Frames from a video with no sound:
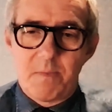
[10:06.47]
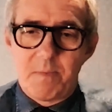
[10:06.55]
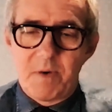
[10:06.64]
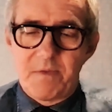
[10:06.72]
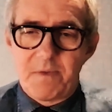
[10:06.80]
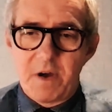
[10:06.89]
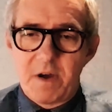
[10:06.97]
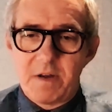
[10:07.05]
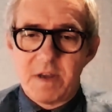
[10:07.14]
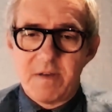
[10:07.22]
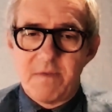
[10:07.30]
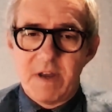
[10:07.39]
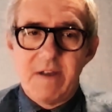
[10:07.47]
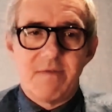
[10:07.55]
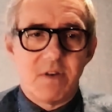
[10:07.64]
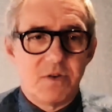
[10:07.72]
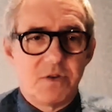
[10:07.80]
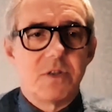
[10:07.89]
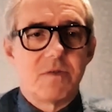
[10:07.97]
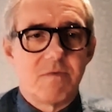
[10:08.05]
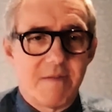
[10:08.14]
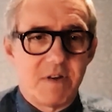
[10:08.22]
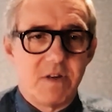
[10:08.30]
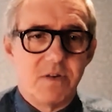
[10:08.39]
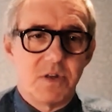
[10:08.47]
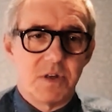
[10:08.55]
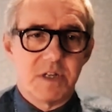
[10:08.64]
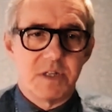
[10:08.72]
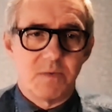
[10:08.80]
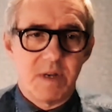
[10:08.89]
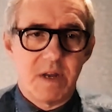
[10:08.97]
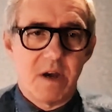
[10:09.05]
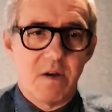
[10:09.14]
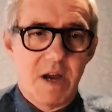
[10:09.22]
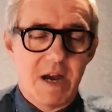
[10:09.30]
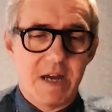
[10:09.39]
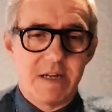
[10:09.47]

preferred evolution to revolution, as we know, yeah.